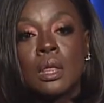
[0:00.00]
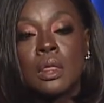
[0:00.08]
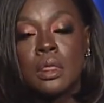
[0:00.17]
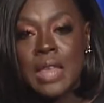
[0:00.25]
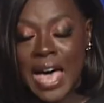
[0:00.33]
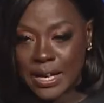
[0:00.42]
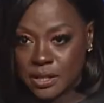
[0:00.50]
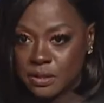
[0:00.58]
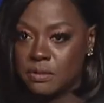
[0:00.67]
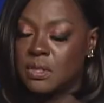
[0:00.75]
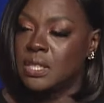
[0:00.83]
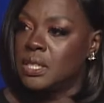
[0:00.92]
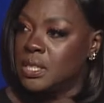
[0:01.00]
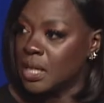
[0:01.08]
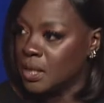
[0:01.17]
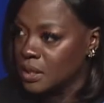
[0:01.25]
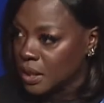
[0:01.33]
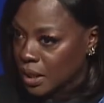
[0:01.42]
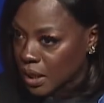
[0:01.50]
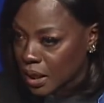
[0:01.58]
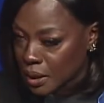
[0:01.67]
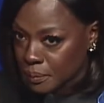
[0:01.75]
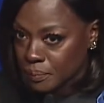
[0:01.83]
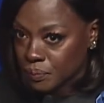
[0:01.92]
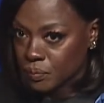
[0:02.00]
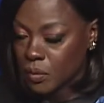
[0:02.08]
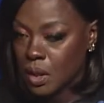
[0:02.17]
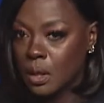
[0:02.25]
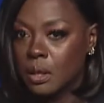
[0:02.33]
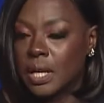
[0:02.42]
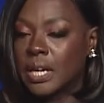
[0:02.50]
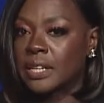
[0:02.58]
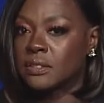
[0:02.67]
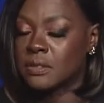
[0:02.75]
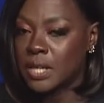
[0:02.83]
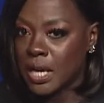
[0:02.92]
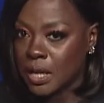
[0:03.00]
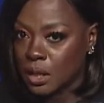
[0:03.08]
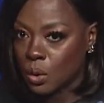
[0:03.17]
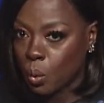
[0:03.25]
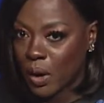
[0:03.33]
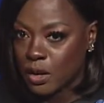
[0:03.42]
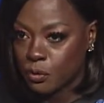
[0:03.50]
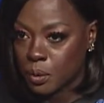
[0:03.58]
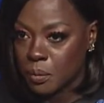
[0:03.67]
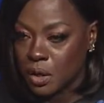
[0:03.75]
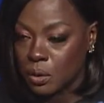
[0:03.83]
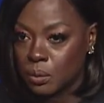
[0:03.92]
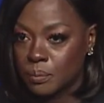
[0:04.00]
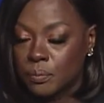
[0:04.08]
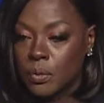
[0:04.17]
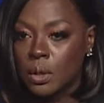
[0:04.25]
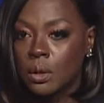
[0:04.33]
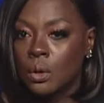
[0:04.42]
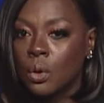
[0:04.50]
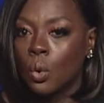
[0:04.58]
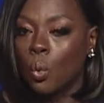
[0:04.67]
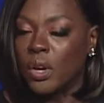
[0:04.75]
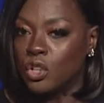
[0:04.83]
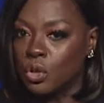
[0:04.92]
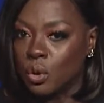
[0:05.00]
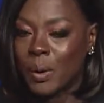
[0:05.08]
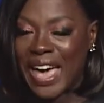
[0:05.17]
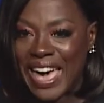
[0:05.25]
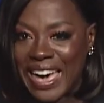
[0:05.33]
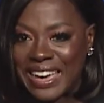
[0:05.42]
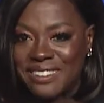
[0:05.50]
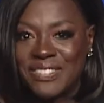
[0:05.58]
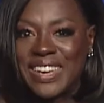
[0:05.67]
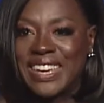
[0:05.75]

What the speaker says: That is the dignity that gets taken away from you when you don't have